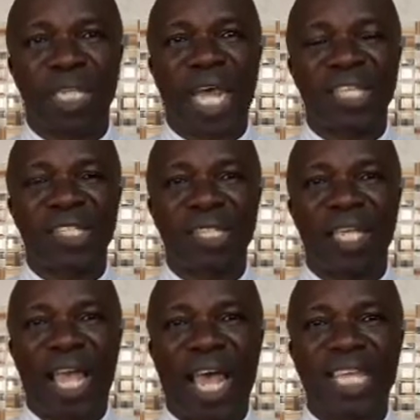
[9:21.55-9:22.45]
as,
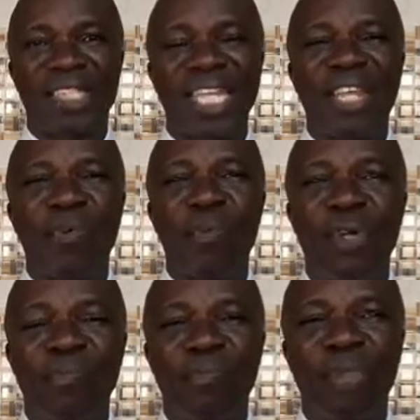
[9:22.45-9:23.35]
as a
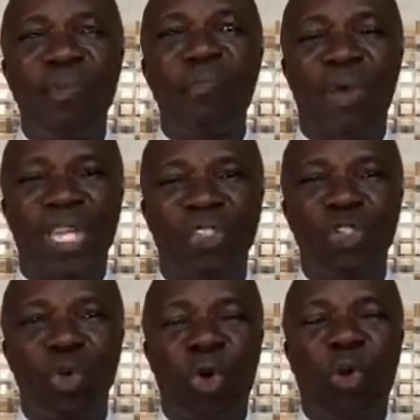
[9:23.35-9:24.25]
remembrance, you
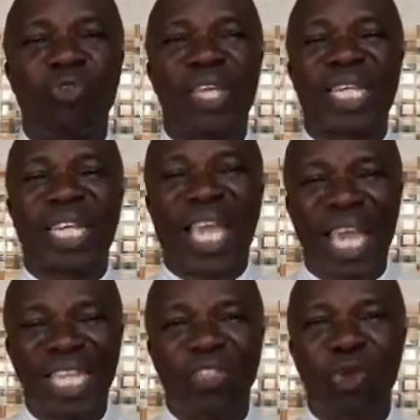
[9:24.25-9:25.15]
know, of the
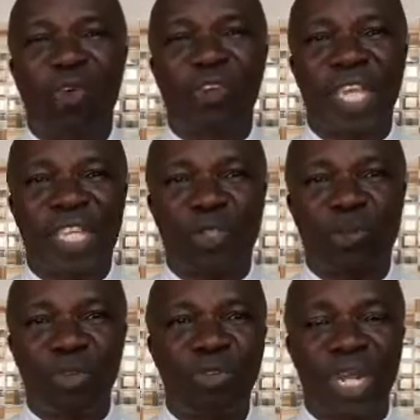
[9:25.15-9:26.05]
kind of
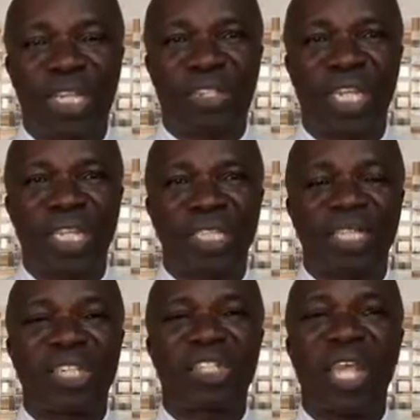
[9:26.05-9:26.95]
experience
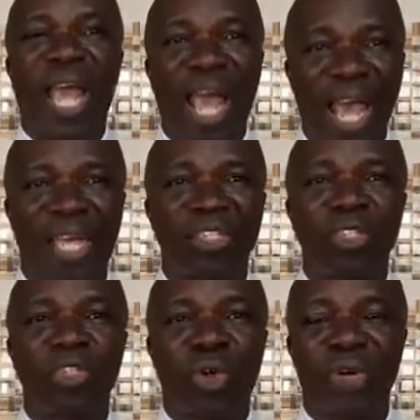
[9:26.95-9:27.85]
that she had
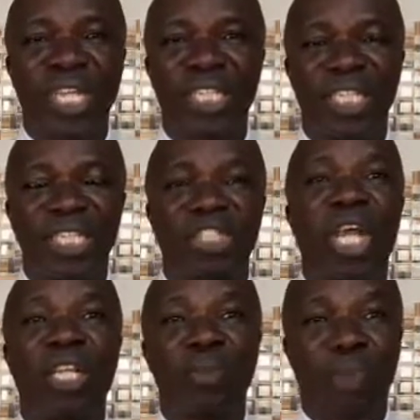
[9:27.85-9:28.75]
during
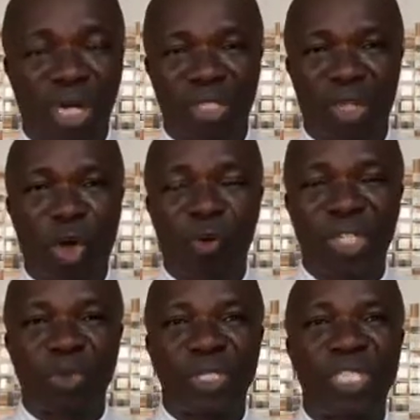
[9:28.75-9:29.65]
childbirth or when
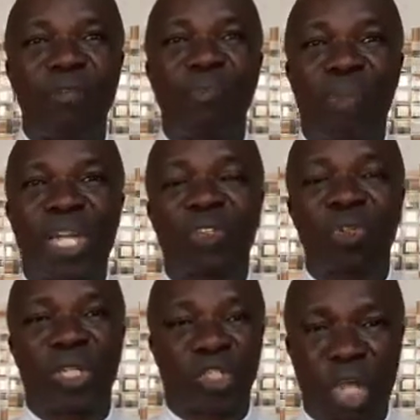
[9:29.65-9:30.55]
she was giving birth to
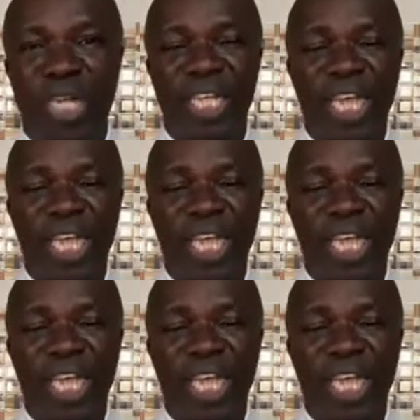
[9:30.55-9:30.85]
that child.